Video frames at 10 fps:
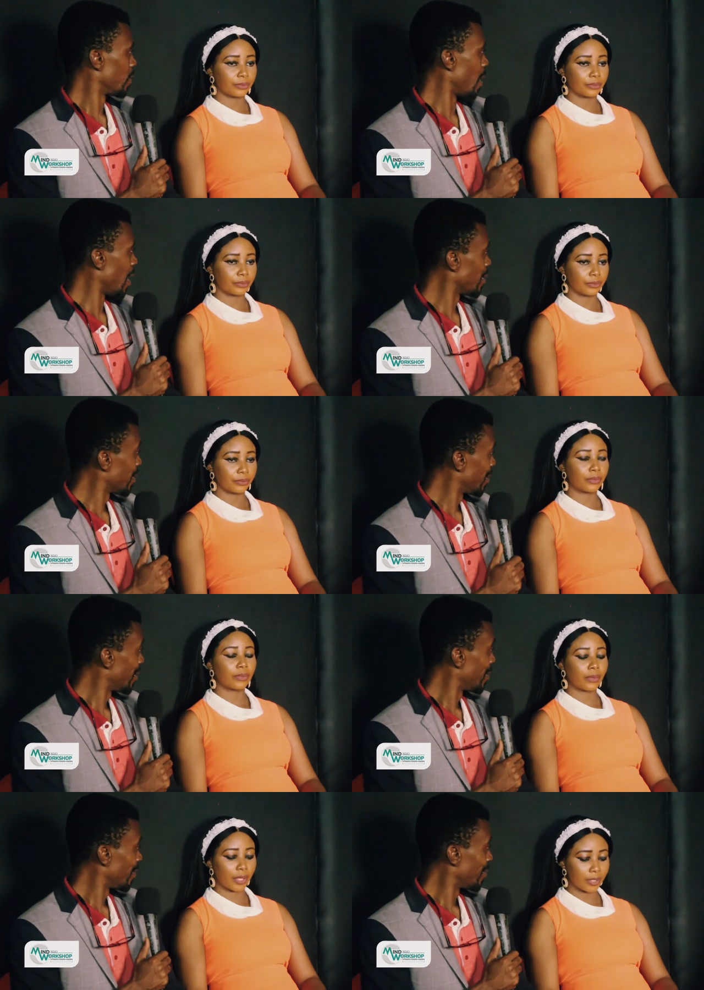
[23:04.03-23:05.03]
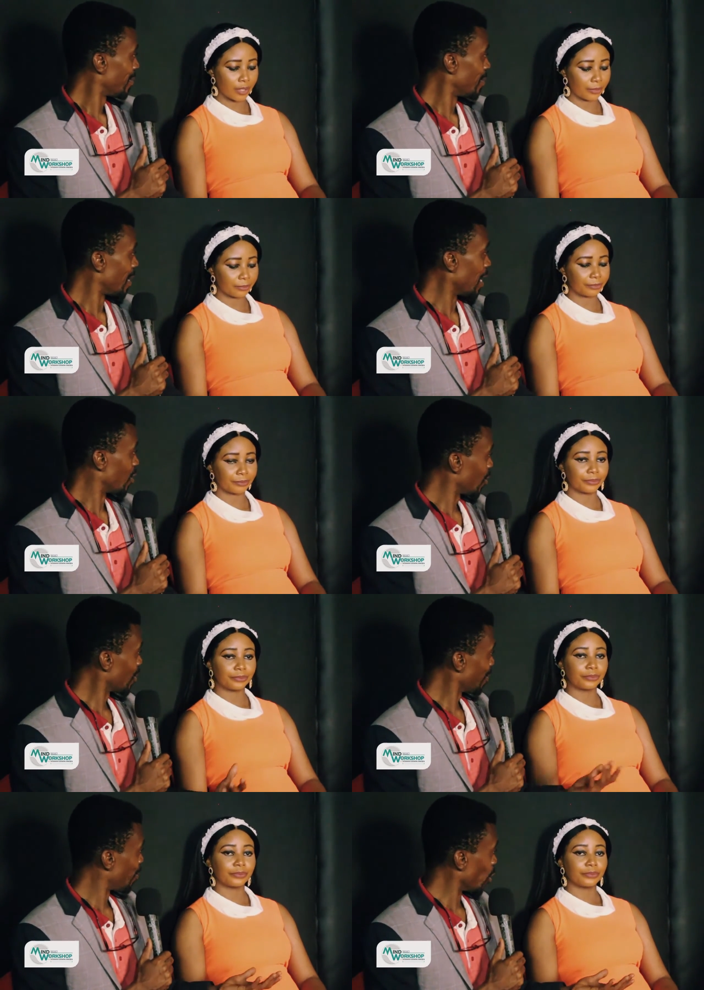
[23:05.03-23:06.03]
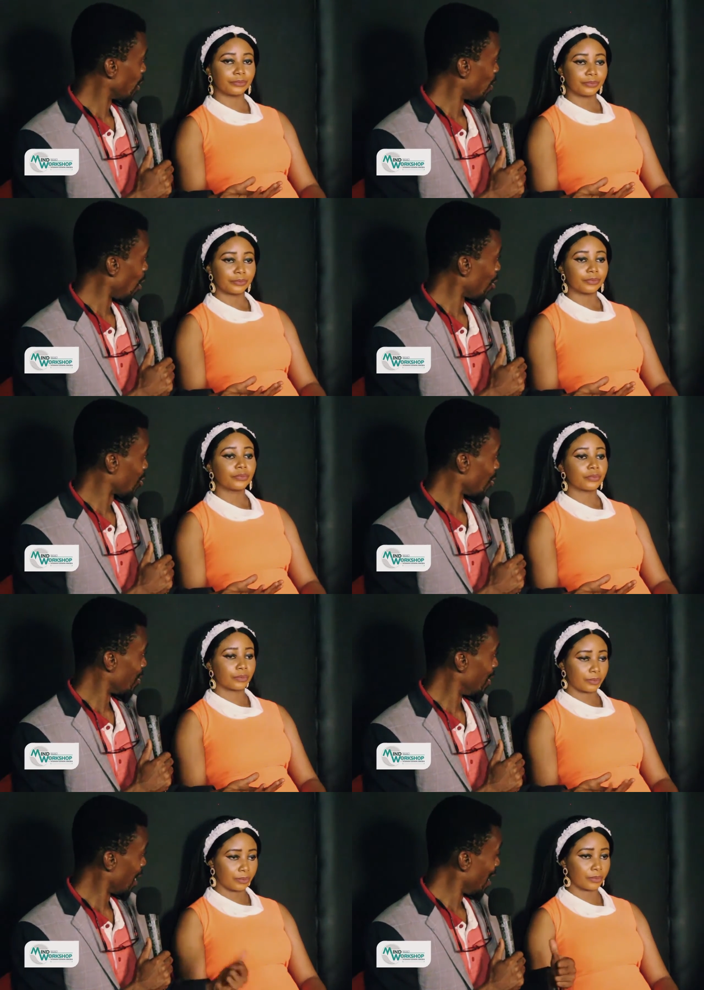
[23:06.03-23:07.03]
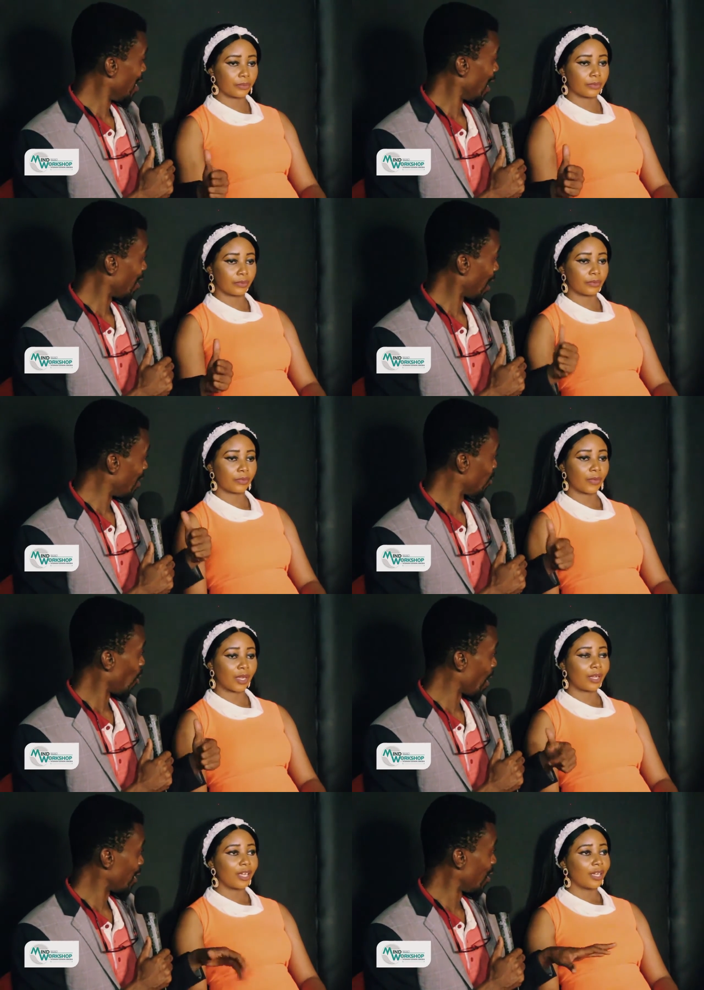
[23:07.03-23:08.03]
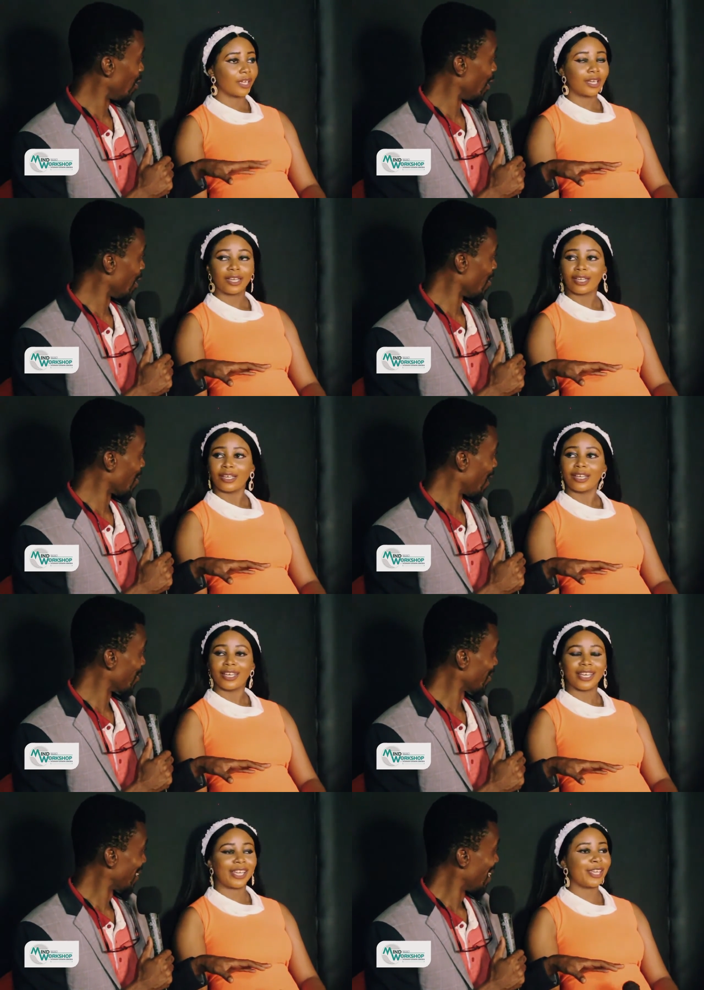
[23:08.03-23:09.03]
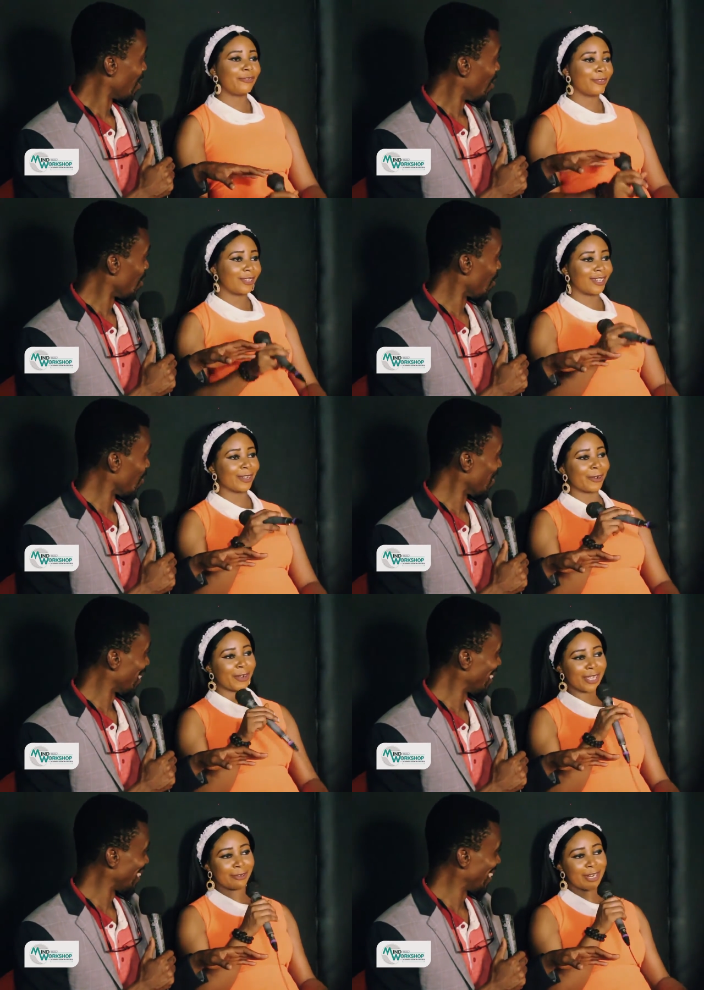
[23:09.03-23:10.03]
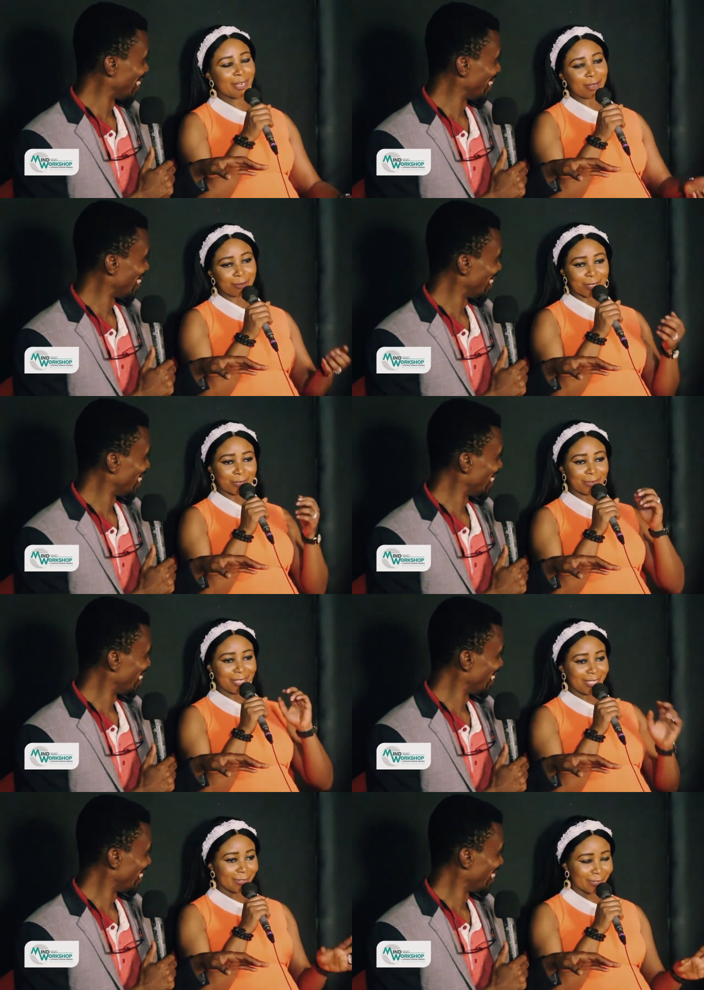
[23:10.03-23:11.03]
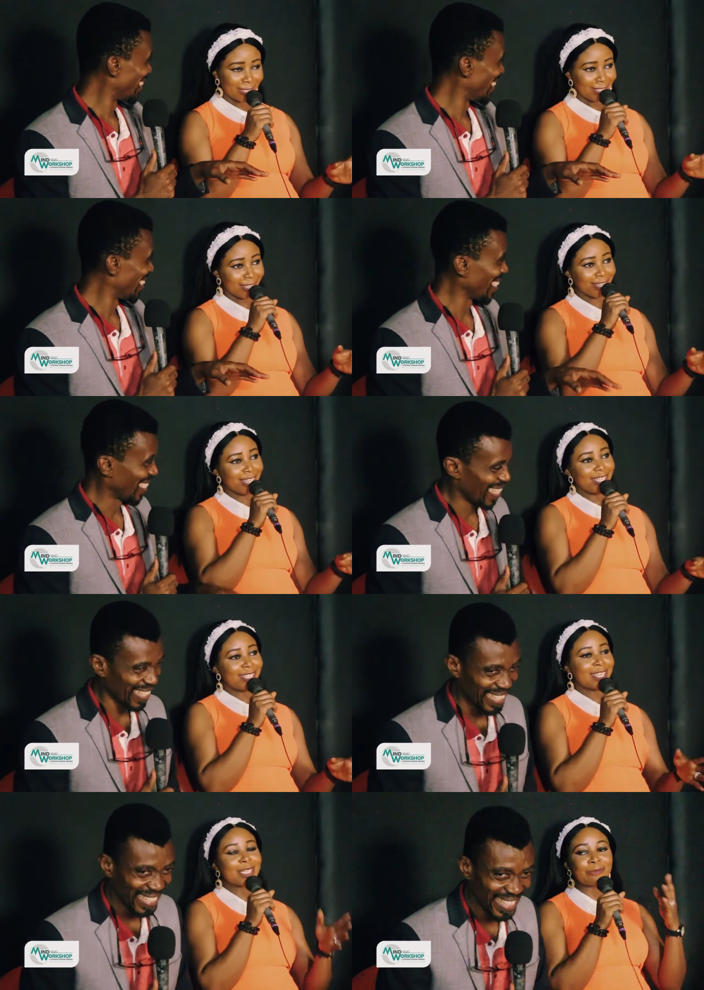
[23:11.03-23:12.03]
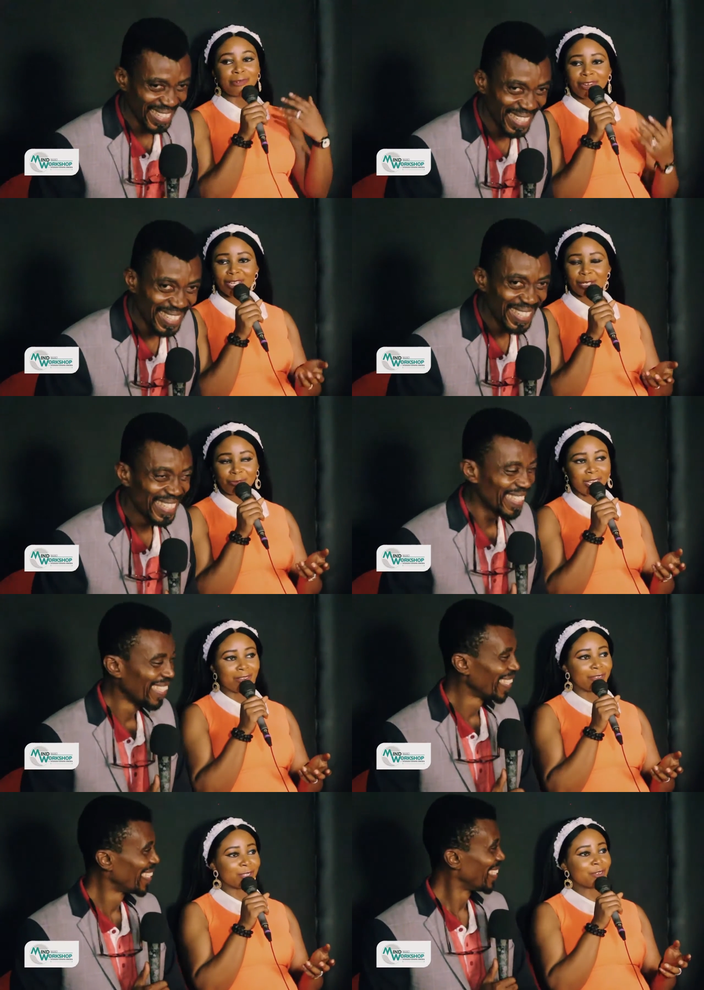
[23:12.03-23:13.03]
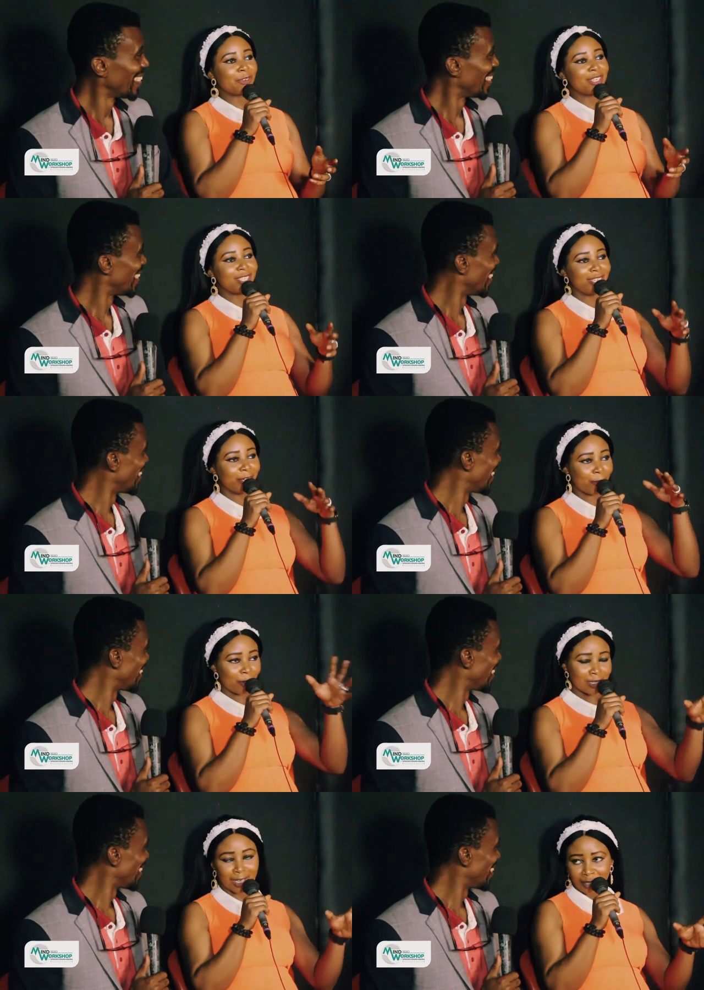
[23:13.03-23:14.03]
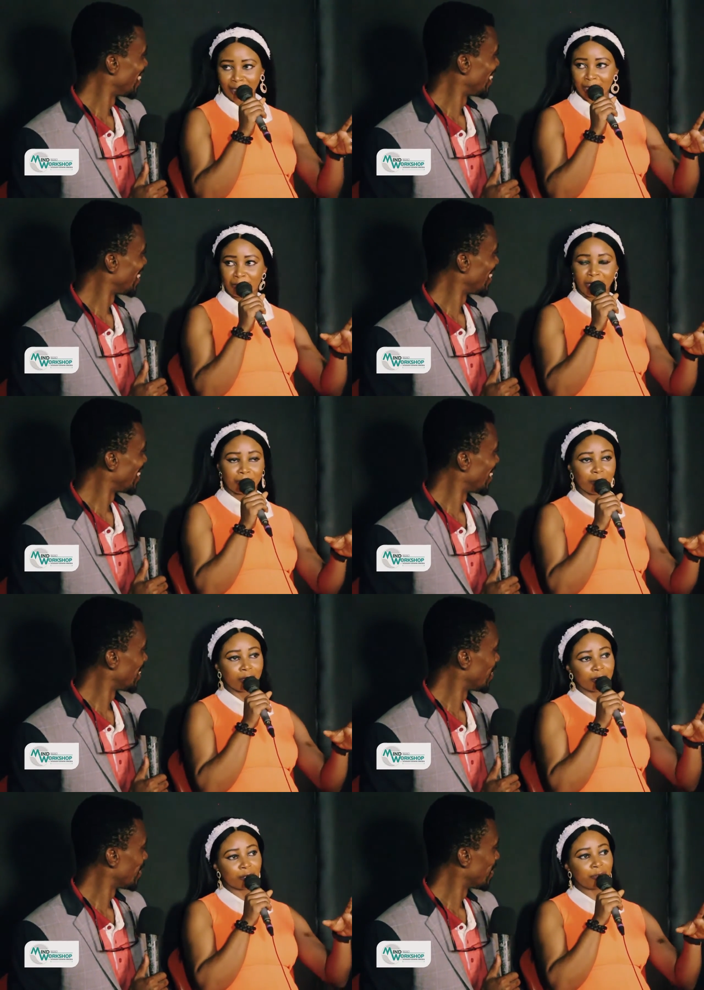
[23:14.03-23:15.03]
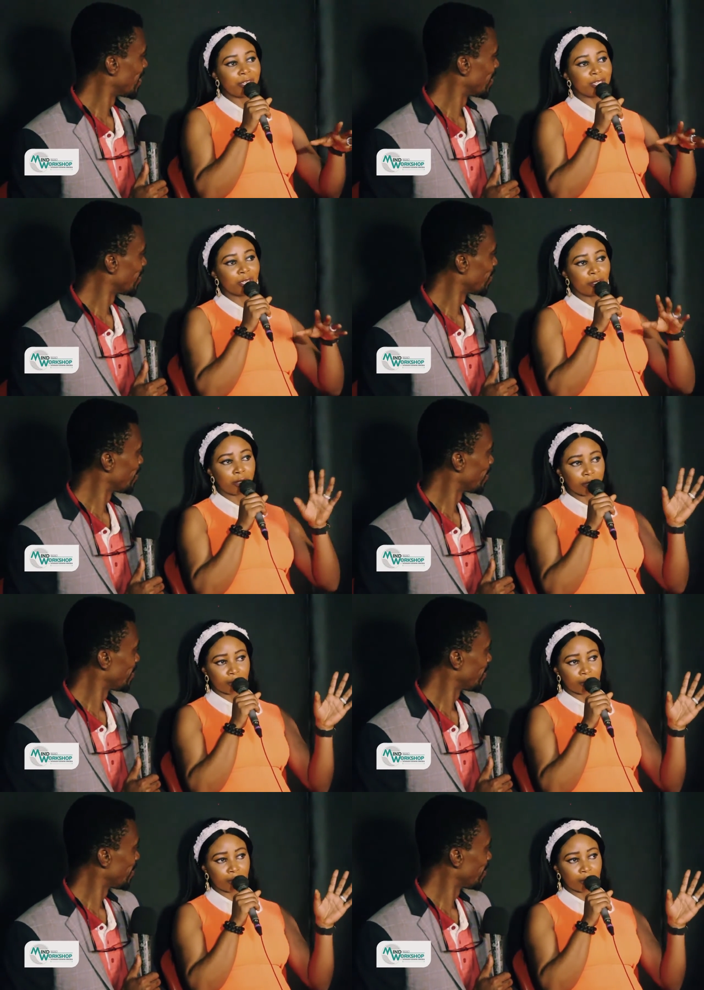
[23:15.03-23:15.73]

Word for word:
Speaker 1: Right? That's possible also legally. I'm sure we're still on the legal ground. Legal.
Speaker 2: Okay, when it comes to legally, the experience we have is during the court attachment because during the law